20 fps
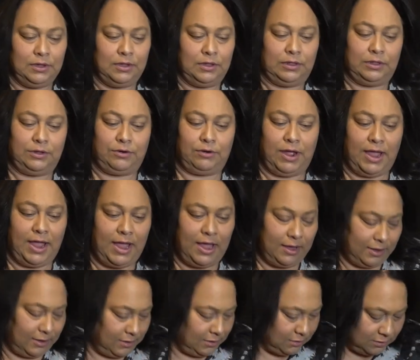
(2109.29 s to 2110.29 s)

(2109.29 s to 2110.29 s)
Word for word: A little hat.